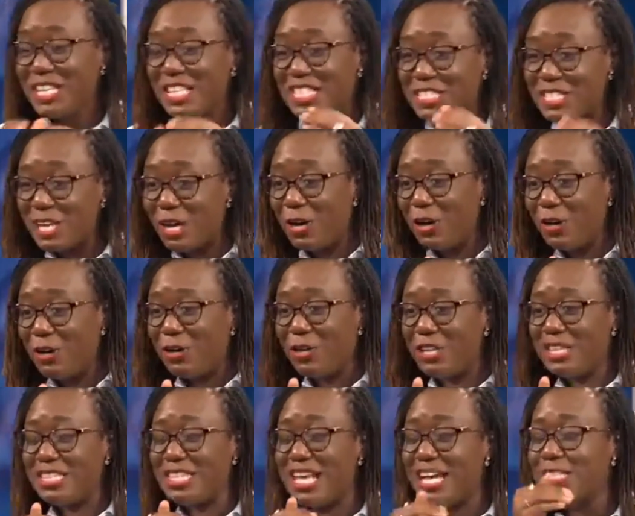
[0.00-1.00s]
So
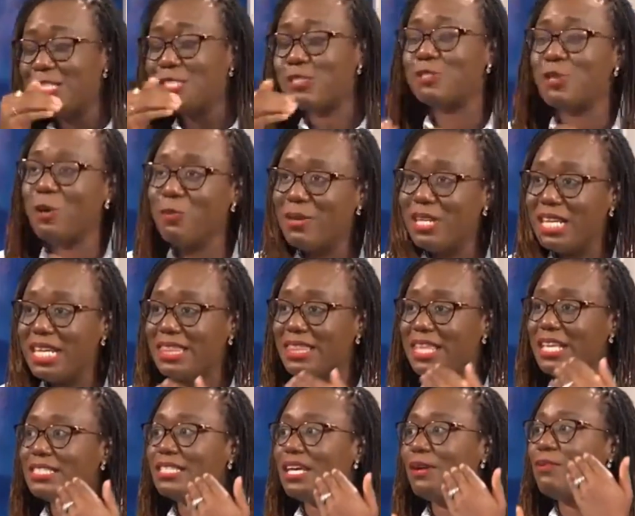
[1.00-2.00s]
there are so many
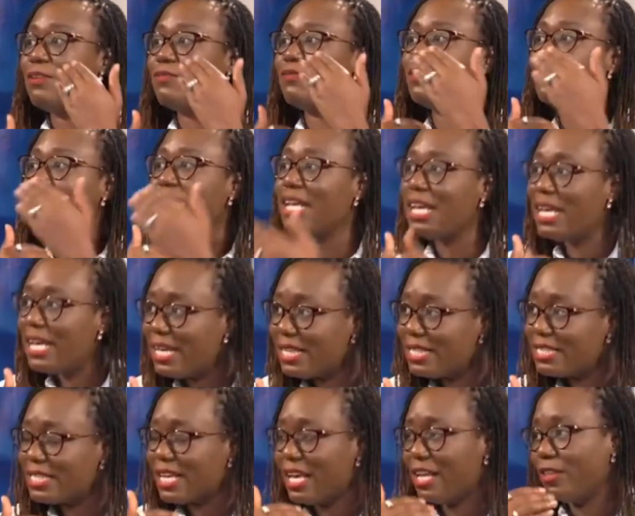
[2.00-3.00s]
things that we've
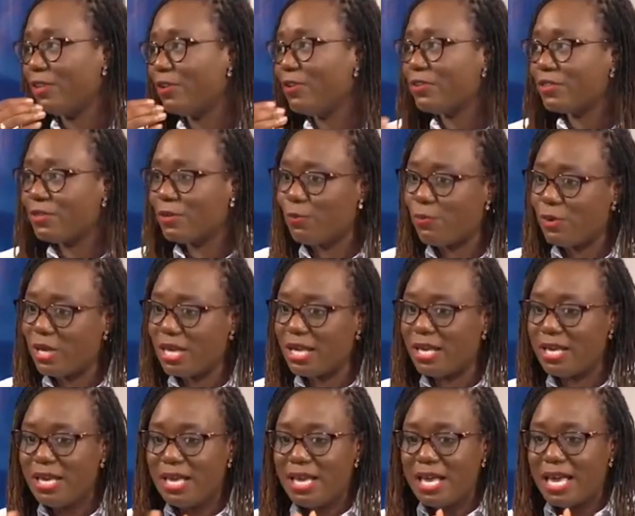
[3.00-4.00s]
learned along the way.